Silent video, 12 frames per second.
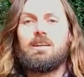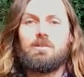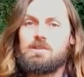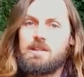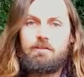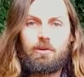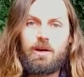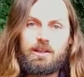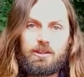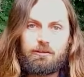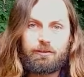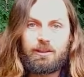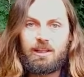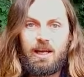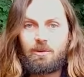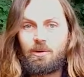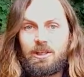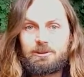Whichever one you feel
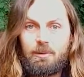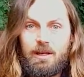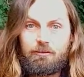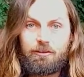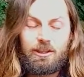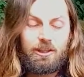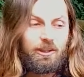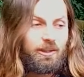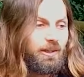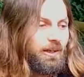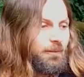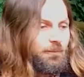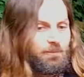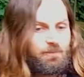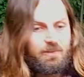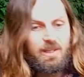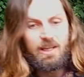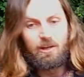like works better for you.
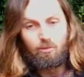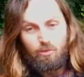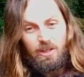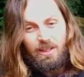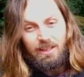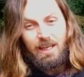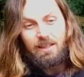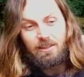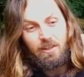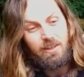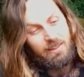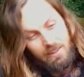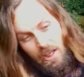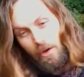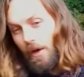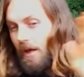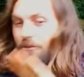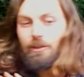It'll really get going.
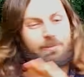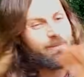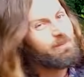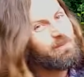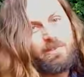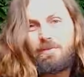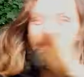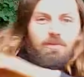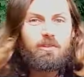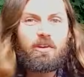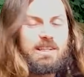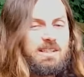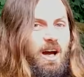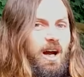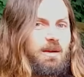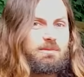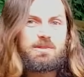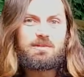Go over it three
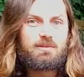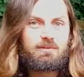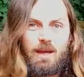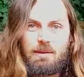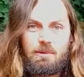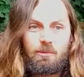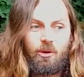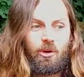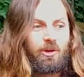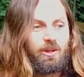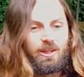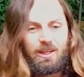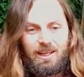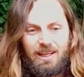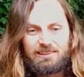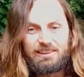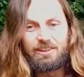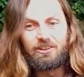times, maybe more,
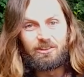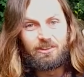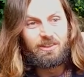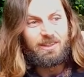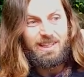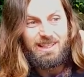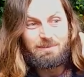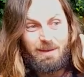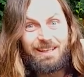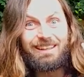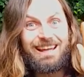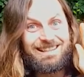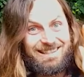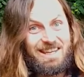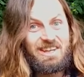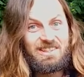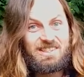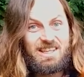until it's making that
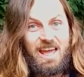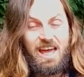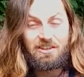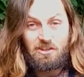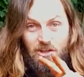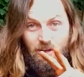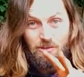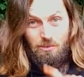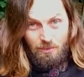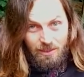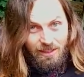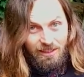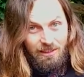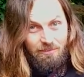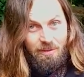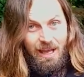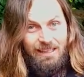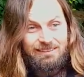ting sound. You know it's really
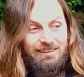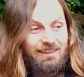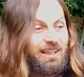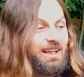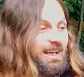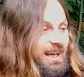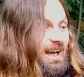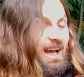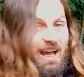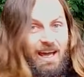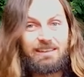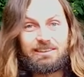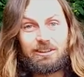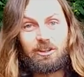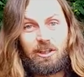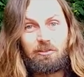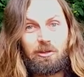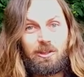compacted and it's
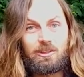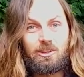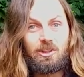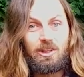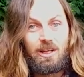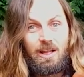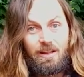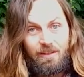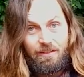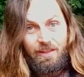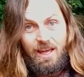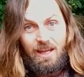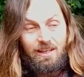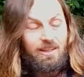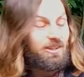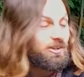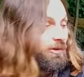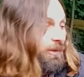looking really good. Then
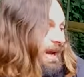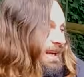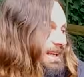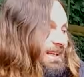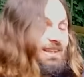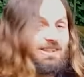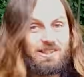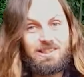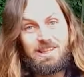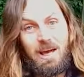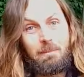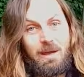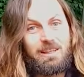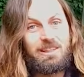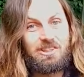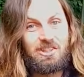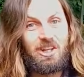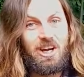you're ready to start making
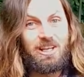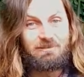it shiny.